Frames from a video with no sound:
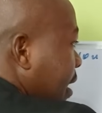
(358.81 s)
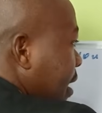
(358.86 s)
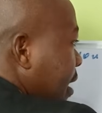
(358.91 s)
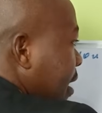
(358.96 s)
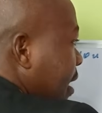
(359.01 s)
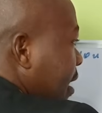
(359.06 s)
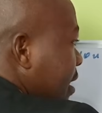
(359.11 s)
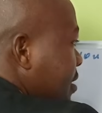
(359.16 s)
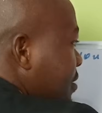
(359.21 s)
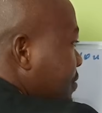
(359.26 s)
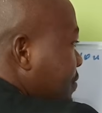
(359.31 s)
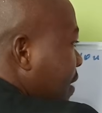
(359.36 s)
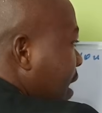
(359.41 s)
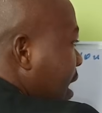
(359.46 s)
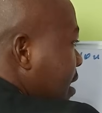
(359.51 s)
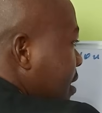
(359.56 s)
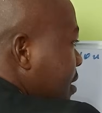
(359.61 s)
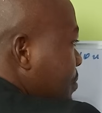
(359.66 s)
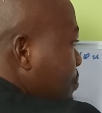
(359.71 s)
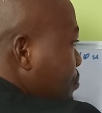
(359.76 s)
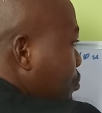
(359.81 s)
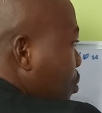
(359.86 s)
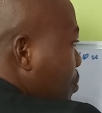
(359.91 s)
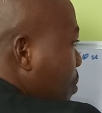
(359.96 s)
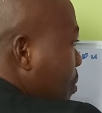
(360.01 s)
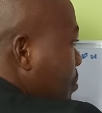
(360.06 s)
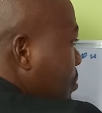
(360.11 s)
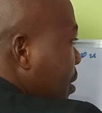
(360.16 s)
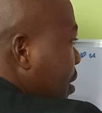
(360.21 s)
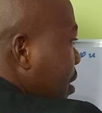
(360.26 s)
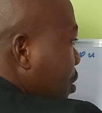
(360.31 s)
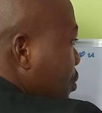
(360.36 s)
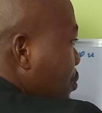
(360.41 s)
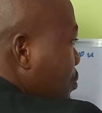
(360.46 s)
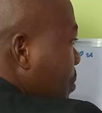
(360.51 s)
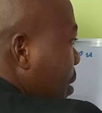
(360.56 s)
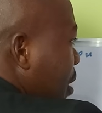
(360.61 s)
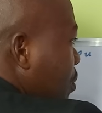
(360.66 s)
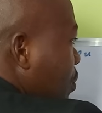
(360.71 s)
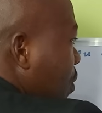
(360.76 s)
Index fund, probably you
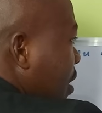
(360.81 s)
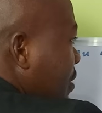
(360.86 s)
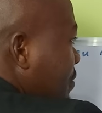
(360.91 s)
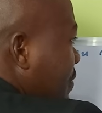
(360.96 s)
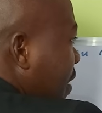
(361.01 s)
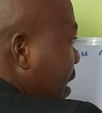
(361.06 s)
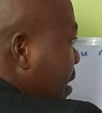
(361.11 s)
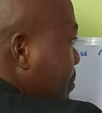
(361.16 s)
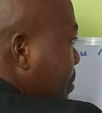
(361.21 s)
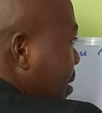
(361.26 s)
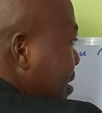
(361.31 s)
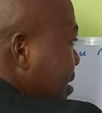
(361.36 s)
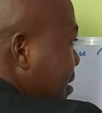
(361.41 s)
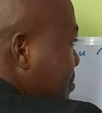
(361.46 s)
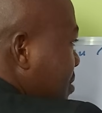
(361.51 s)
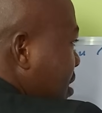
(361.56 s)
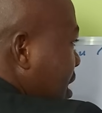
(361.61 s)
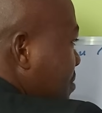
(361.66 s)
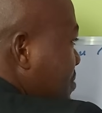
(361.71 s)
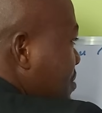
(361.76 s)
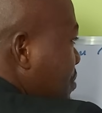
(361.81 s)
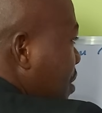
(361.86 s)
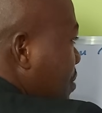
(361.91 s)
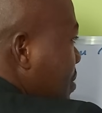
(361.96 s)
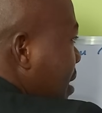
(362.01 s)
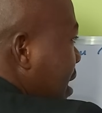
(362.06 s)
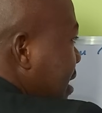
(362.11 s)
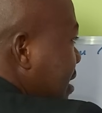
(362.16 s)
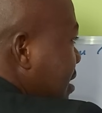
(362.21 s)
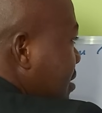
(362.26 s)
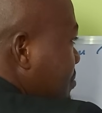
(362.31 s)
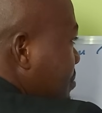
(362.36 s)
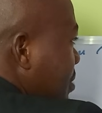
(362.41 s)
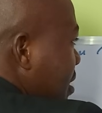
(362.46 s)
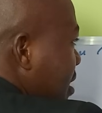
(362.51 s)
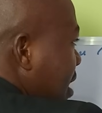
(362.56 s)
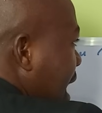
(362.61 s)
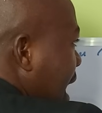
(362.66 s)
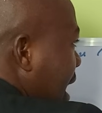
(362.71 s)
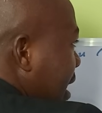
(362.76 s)
may qualify, but sometimes may be a little
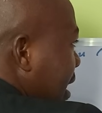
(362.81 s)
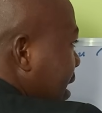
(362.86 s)
bit high.